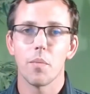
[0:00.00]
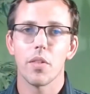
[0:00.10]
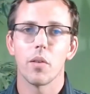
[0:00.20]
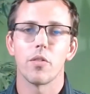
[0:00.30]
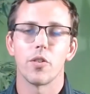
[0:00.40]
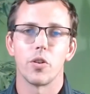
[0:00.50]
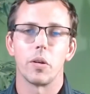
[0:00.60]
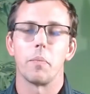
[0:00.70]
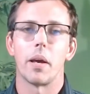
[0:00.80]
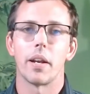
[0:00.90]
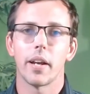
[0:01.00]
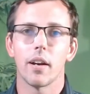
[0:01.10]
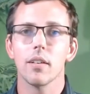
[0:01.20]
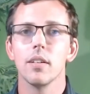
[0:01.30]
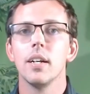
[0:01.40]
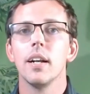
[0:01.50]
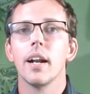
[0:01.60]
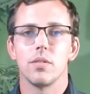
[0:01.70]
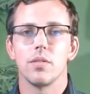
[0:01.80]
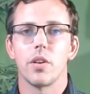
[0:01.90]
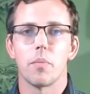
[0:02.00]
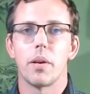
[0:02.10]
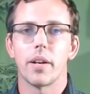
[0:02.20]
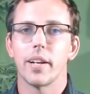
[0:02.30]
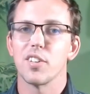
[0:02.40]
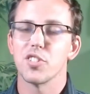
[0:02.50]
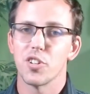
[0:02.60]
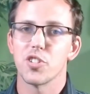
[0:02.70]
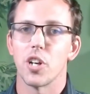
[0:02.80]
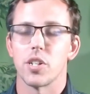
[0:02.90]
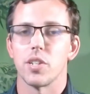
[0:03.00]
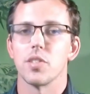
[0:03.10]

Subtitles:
thing if you're doing Medicare. There are Medicare surcharges.